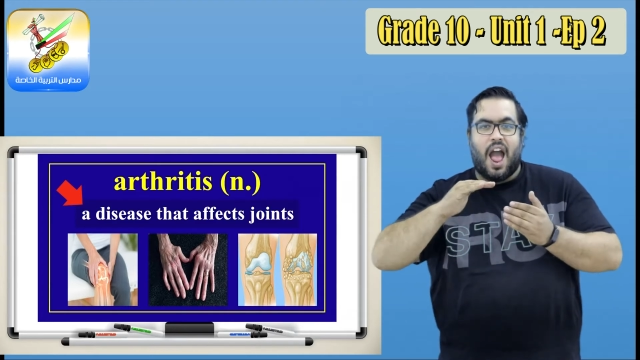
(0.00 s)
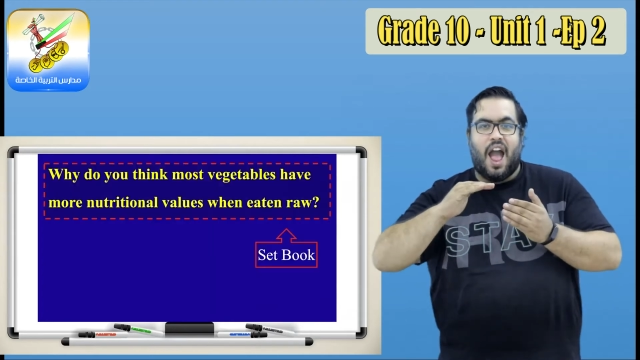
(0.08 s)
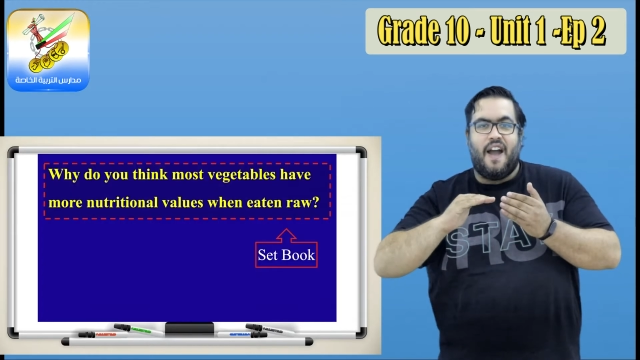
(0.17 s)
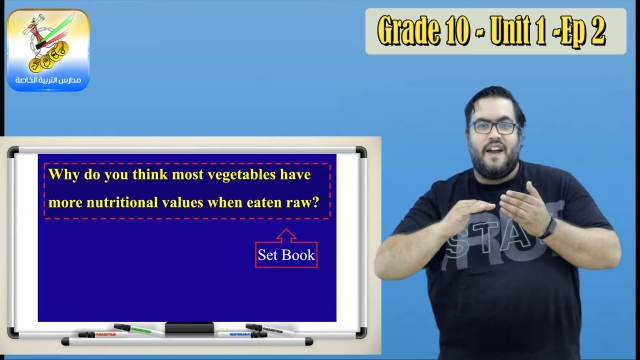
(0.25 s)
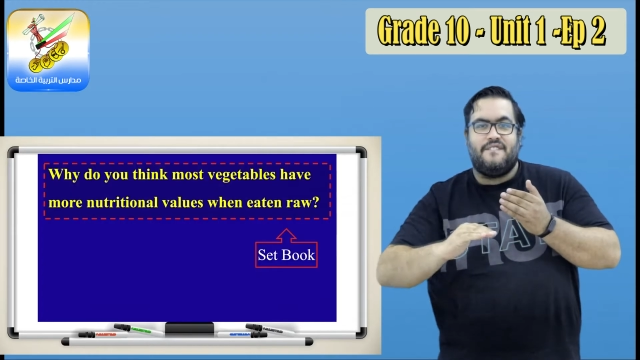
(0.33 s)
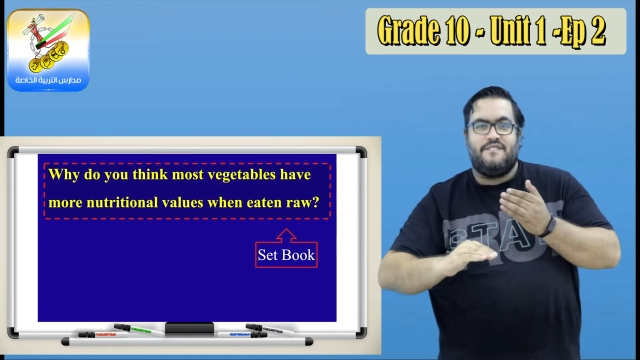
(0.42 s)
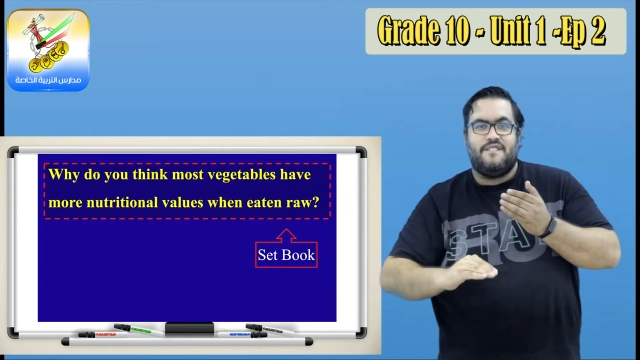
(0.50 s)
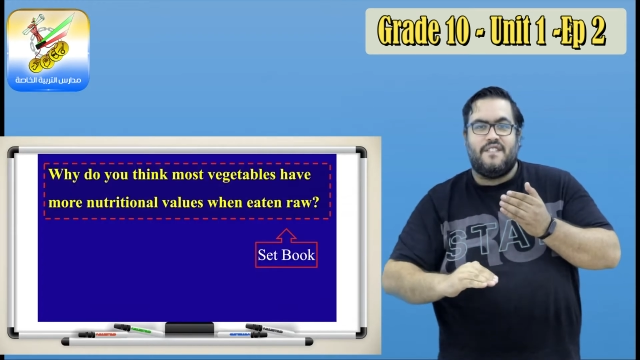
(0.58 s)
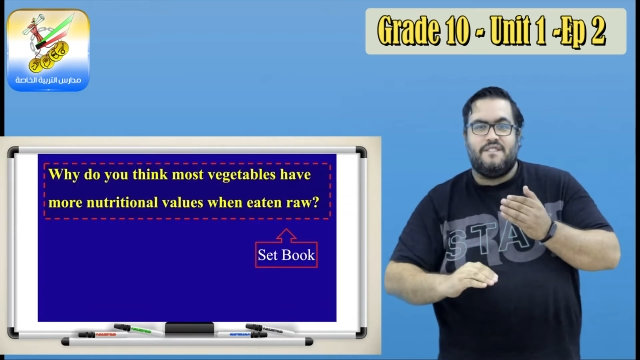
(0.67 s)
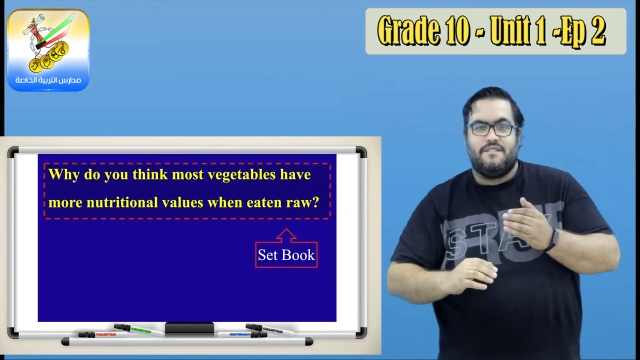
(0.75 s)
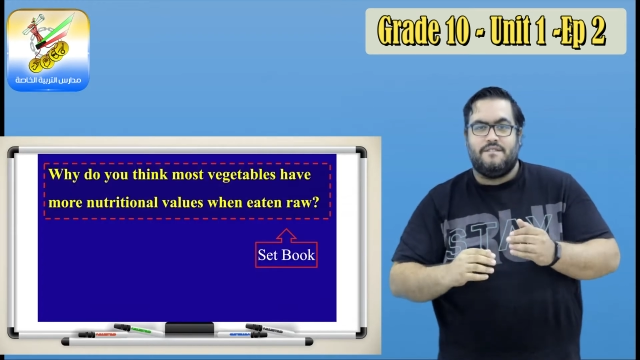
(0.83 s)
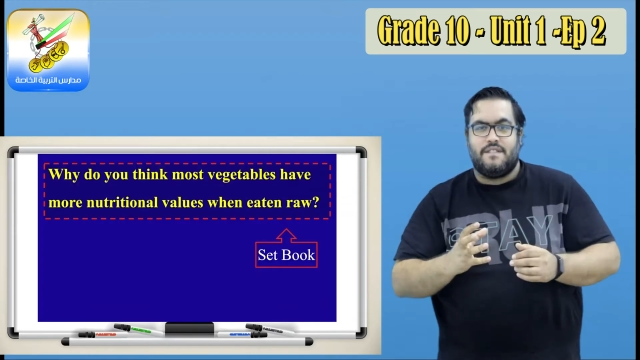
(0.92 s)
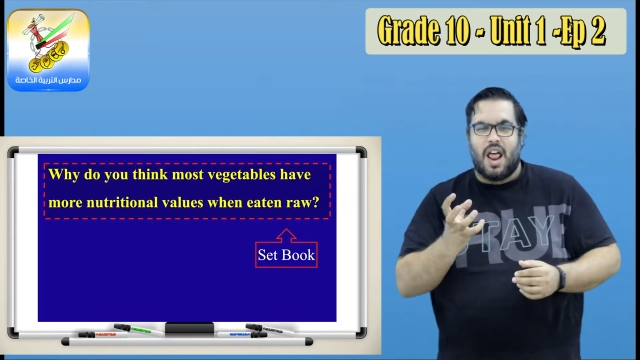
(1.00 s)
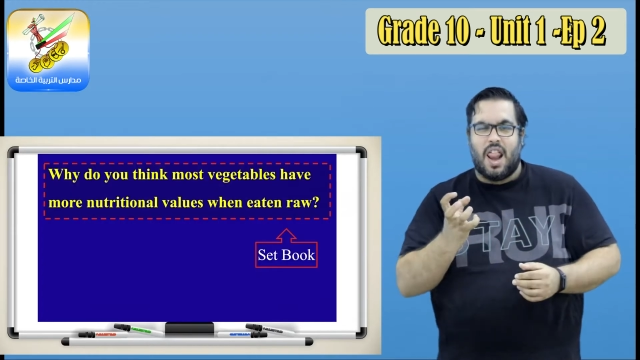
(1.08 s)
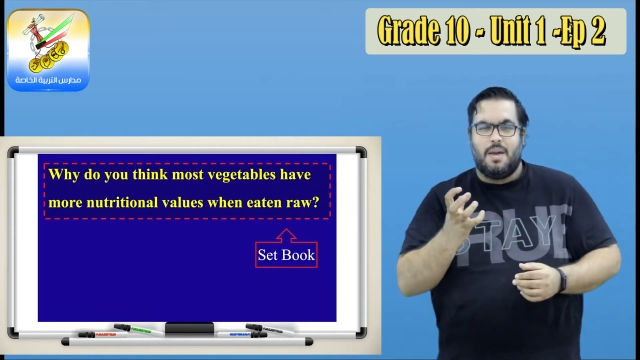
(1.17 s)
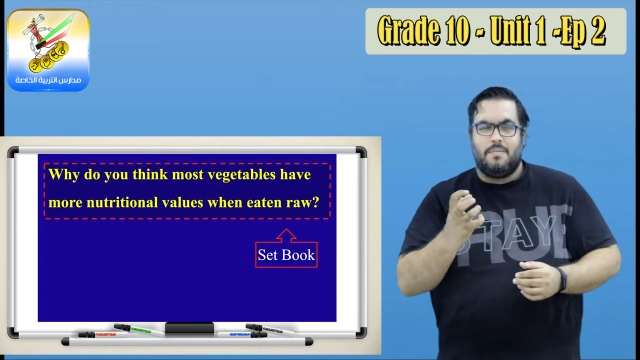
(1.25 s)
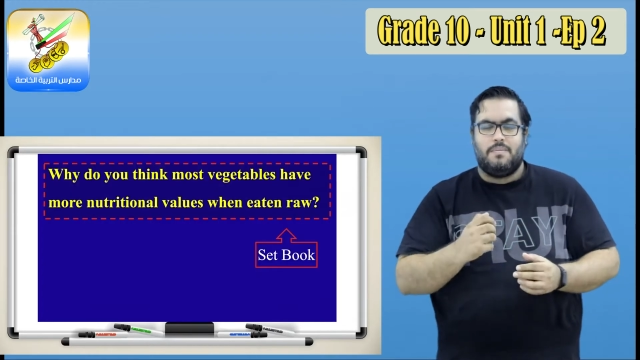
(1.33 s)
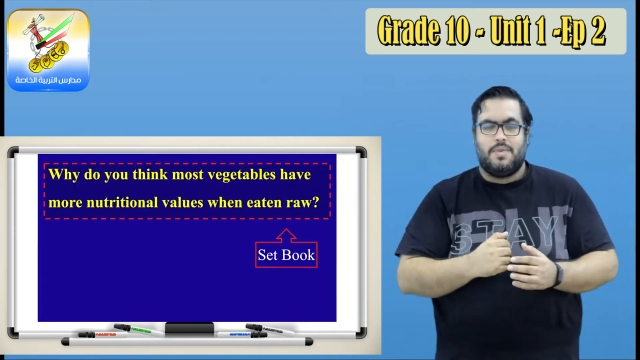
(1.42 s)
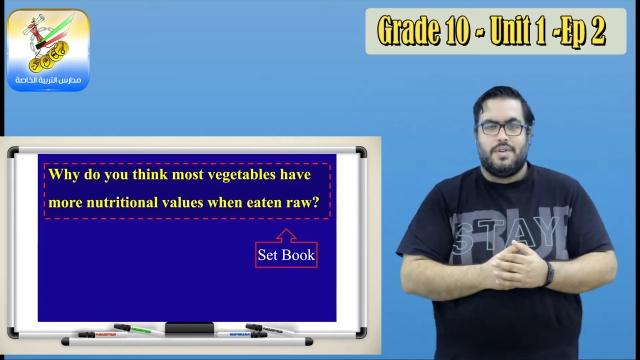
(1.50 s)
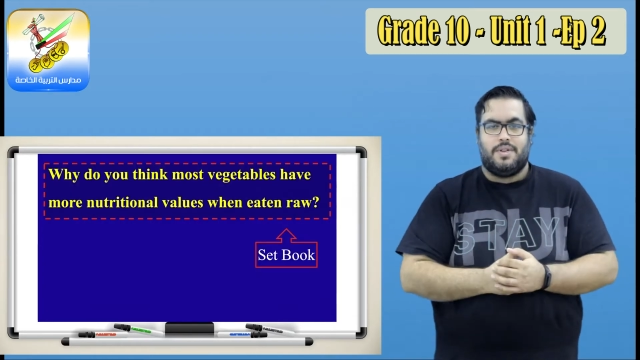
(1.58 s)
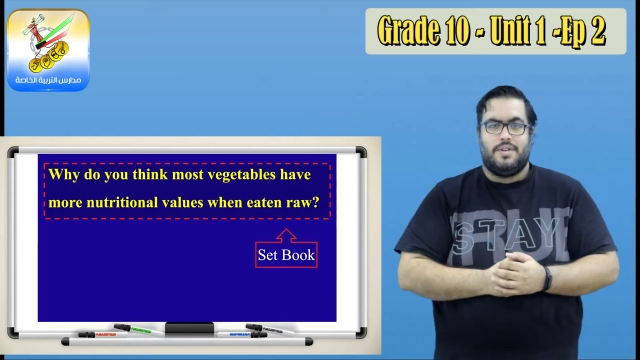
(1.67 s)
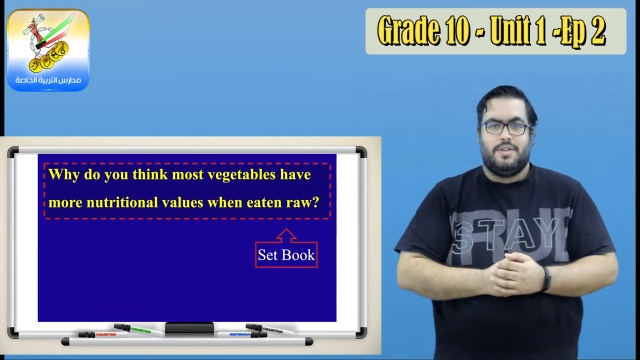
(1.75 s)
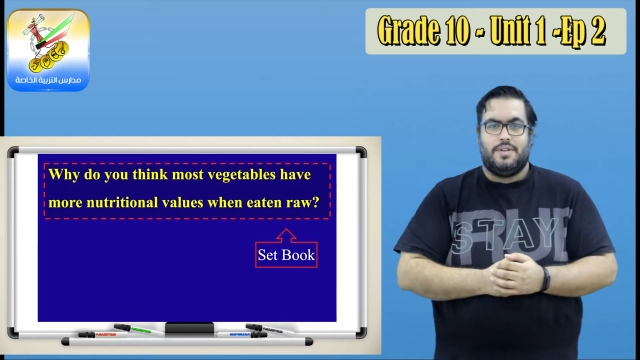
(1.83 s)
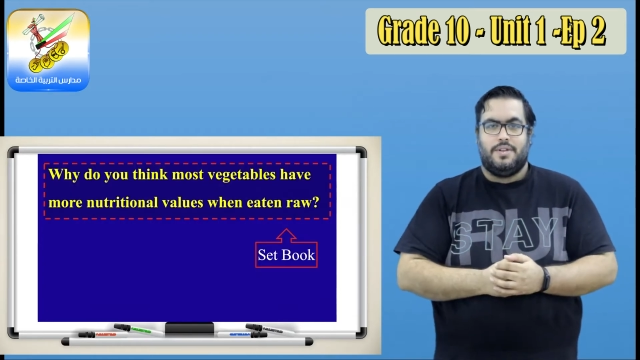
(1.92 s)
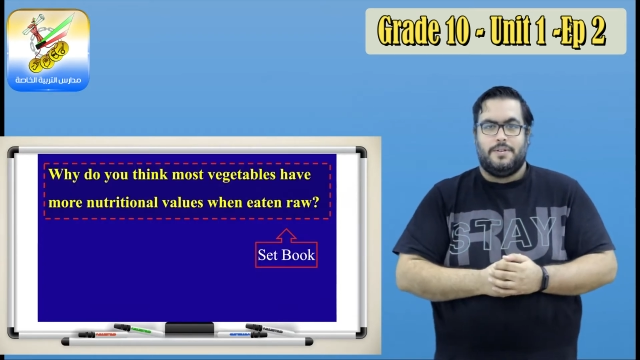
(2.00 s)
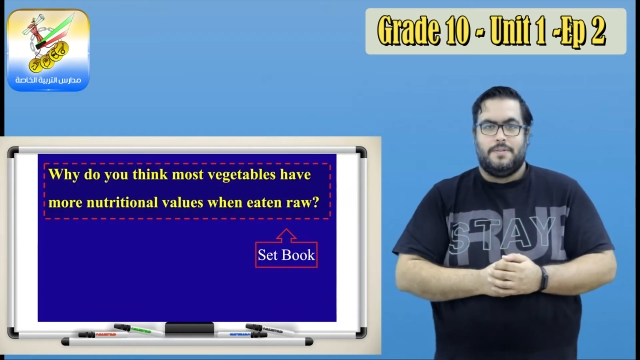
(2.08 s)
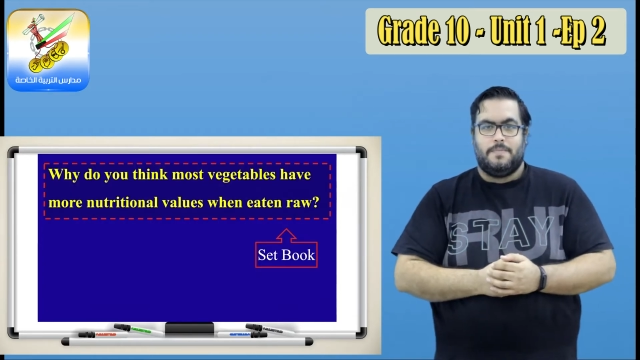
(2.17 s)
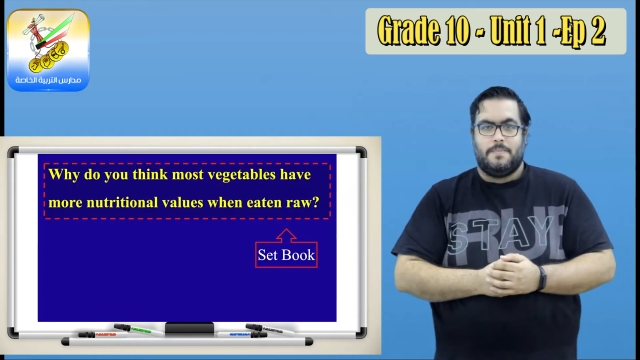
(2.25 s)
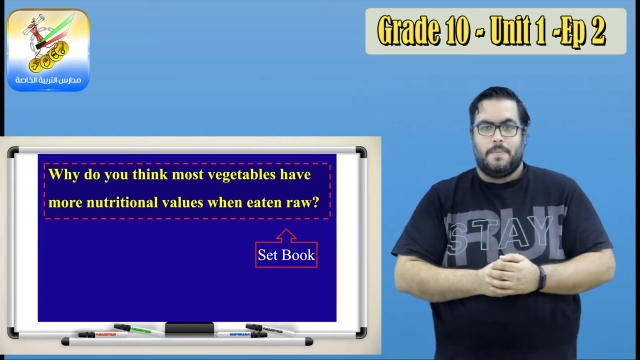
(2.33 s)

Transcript: This is our second question. Why